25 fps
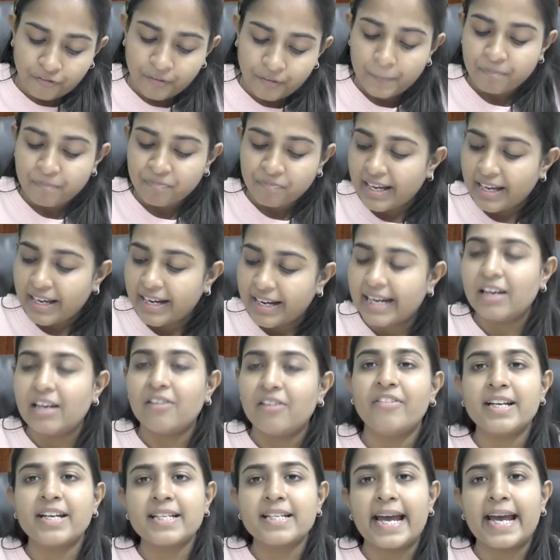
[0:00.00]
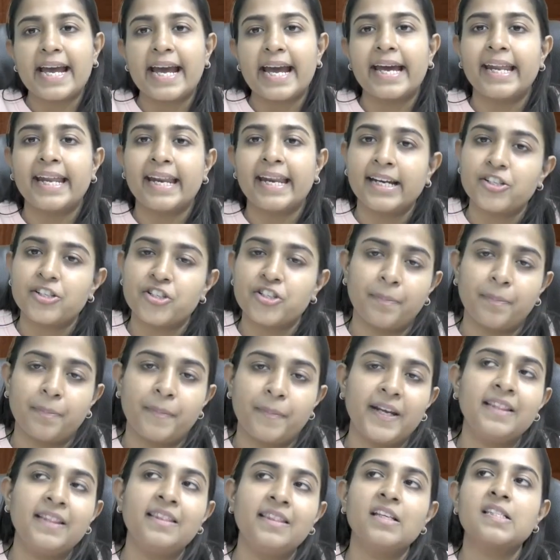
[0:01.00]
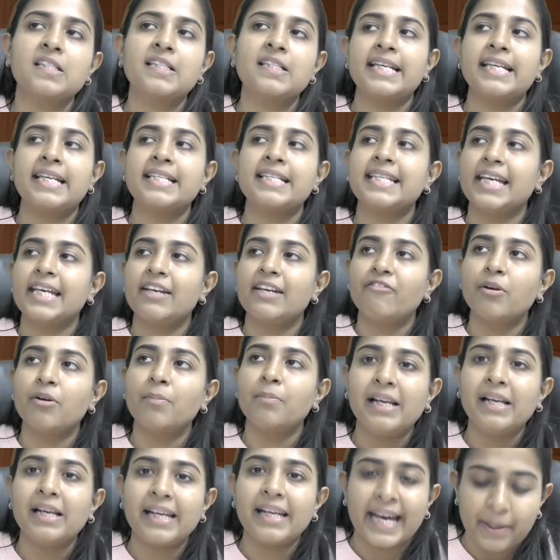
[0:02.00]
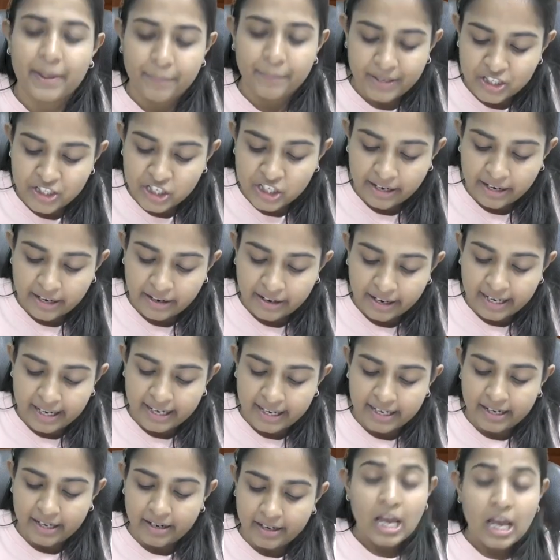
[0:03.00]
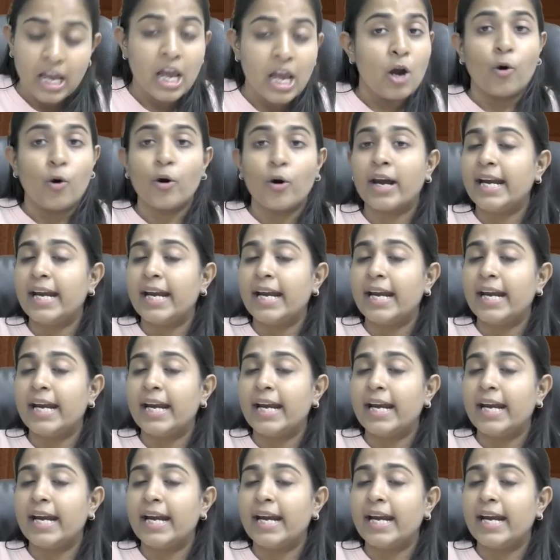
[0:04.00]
railways, air and ship. In this case, e-way bill can be generated. Okay, it